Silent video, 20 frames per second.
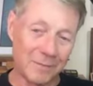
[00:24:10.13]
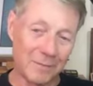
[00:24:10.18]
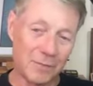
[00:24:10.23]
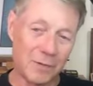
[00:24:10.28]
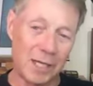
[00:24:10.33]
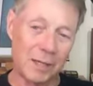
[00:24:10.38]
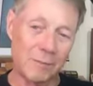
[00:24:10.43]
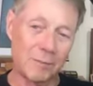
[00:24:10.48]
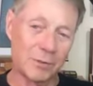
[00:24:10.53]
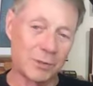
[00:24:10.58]

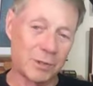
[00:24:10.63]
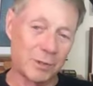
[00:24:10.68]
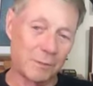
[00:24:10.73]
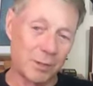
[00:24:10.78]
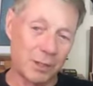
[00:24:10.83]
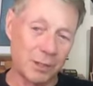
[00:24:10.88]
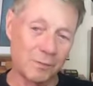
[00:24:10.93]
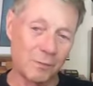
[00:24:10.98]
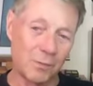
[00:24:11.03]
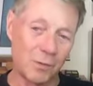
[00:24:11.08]
Tables are
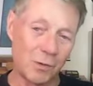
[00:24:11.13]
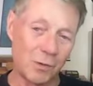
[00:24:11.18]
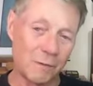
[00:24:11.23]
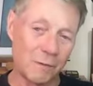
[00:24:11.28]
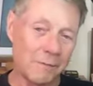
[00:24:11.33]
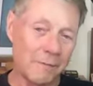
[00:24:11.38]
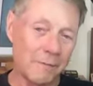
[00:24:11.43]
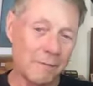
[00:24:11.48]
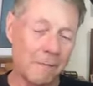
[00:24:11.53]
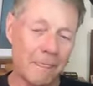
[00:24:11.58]
much more
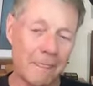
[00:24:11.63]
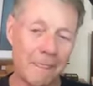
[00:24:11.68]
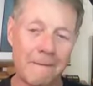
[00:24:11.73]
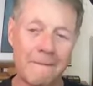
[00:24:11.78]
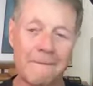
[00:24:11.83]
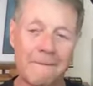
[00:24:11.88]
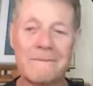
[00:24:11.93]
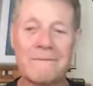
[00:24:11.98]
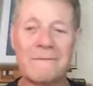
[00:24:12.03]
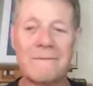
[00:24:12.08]

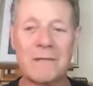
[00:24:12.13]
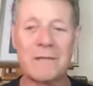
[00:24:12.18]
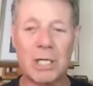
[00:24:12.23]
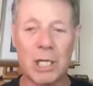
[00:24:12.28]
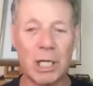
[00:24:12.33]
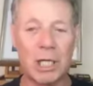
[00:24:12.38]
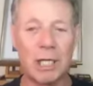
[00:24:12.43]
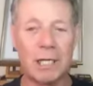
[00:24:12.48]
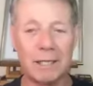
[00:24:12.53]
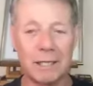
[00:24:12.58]

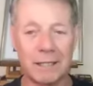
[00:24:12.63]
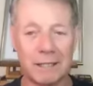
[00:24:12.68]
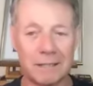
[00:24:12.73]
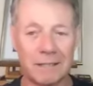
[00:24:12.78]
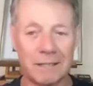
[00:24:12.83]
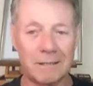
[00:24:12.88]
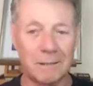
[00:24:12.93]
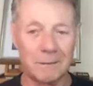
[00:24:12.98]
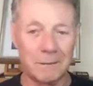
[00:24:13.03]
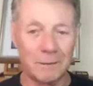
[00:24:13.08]

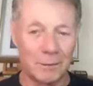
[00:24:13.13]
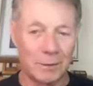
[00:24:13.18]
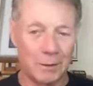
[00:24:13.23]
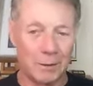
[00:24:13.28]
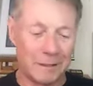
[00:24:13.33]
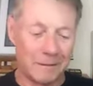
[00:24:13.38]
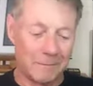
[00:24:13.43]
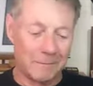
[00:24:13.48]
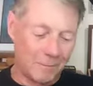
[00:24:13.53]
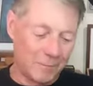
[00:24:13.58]
tedious
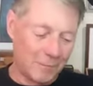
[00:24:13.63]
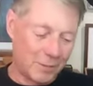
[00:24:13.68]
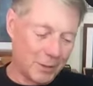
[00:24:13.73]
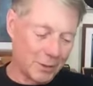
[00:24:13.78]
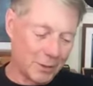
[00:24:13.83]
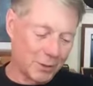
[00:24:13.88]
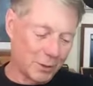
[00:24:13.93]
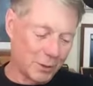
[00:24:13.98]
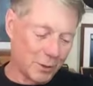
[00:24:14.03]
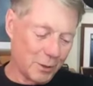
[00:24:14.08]
to
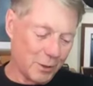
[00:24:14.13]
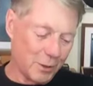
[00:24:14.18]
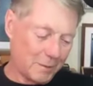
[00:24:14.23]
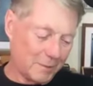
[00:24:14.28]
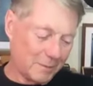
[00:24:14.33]
discern.